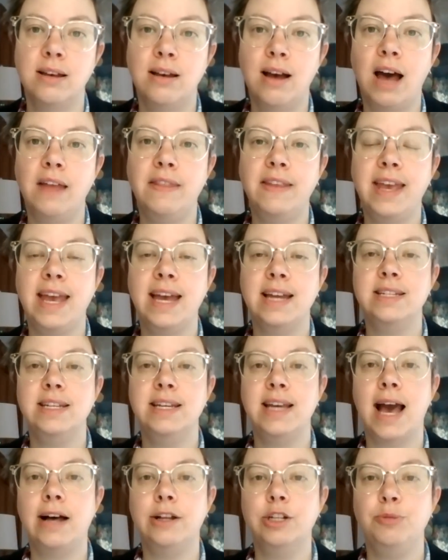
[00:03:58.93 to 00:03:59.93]
on the
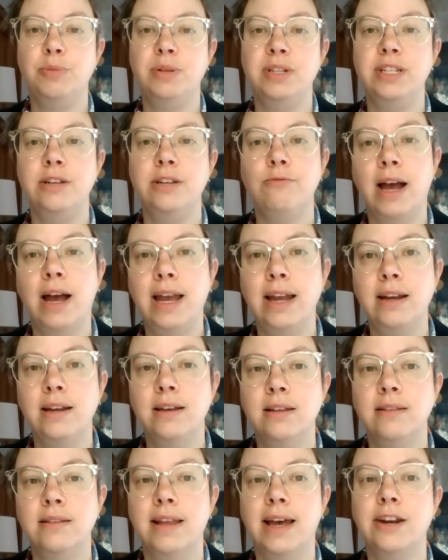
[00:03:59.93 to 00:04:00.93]
anti-LGBT right
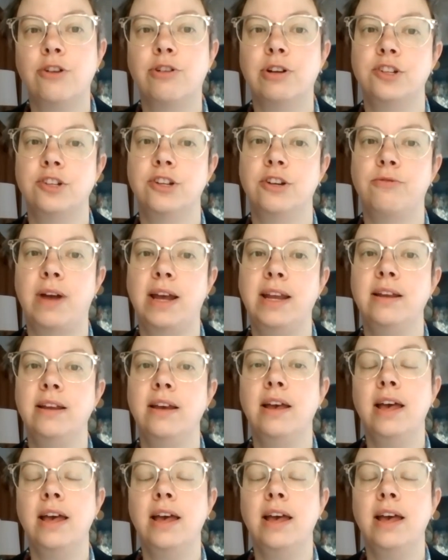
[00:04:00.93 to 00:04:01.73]
and Christian right,